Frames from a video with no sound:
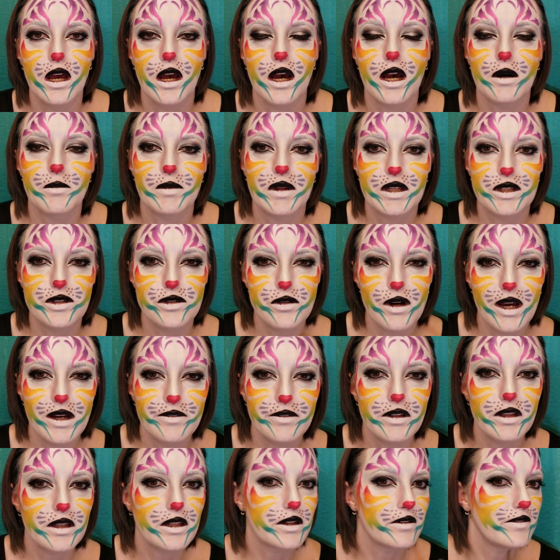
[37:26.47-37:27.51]
They do have a
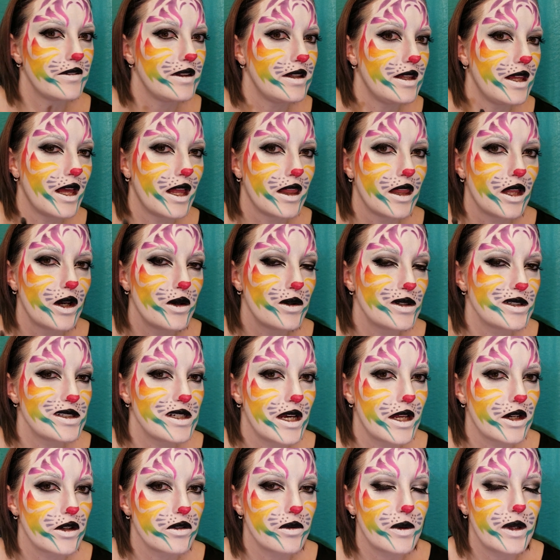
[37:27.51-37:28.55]
lot of yellow
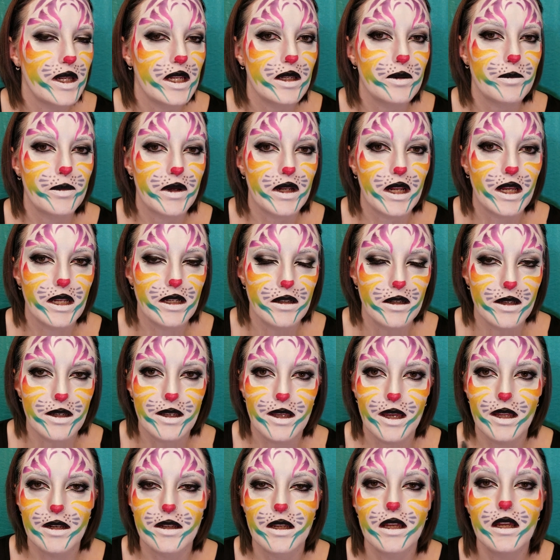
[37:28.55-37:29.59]
shadowing, but I,
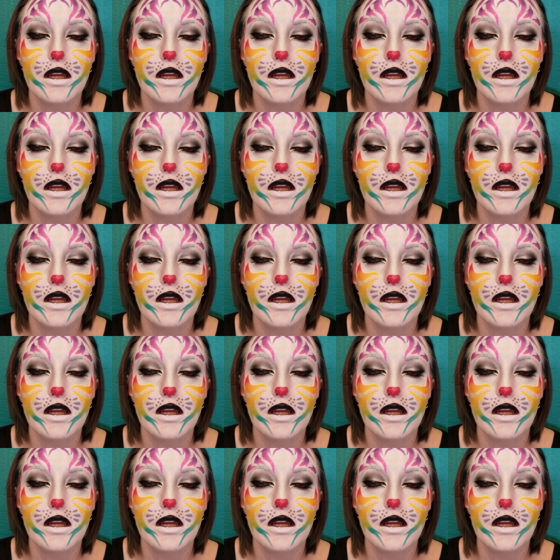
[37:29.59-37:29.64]
again,